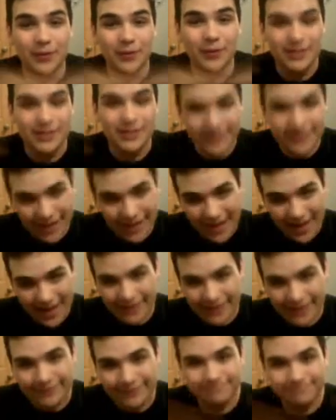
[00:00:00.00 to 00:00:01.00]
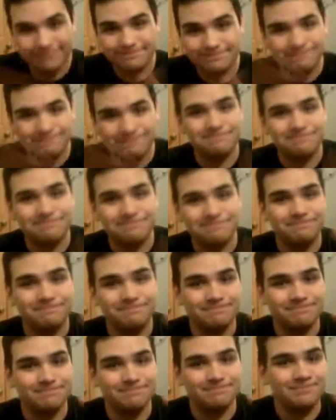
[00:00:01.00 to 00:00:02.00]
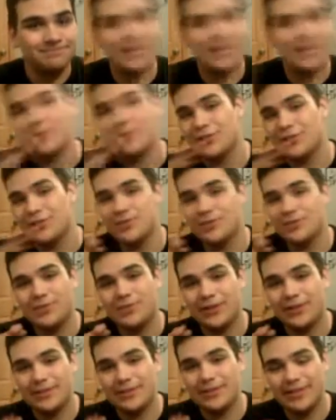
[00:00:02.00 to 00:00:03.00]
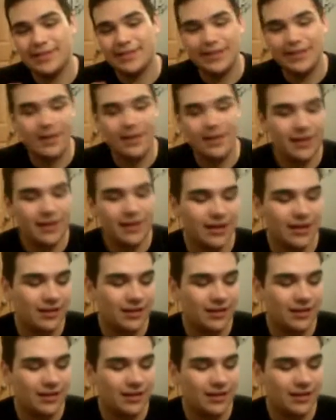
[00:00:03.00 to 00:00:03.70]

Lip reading: Okay, once again, not much experience here.